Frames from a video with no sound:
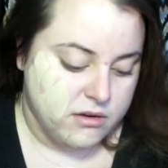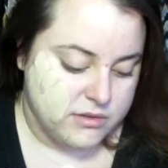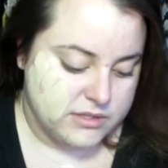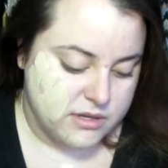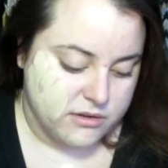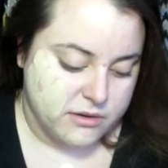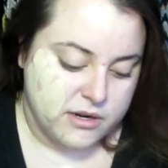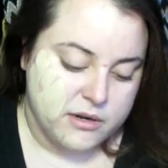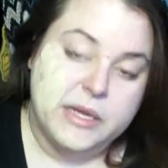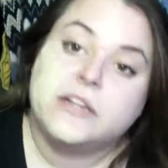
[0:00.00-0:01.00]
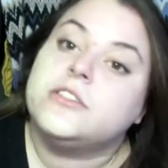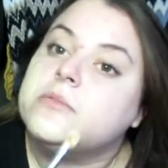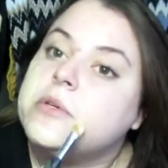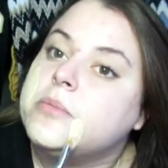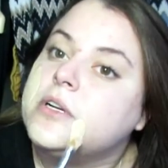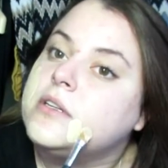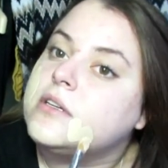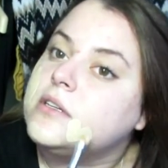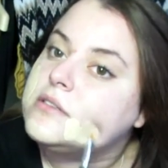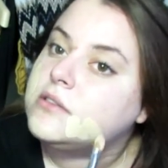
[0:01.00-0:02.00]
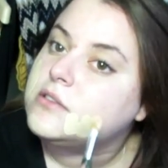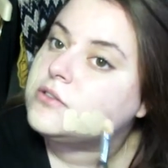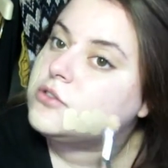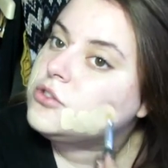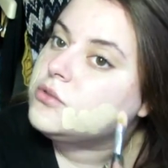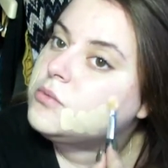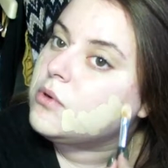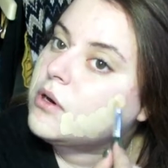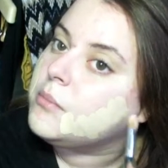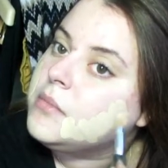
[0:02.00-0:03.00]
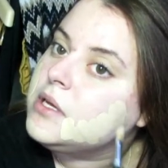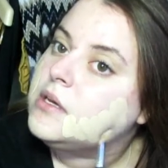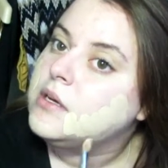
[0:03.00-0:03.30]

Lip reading: oh, this color kind of matches me, but I think it's a little too warm.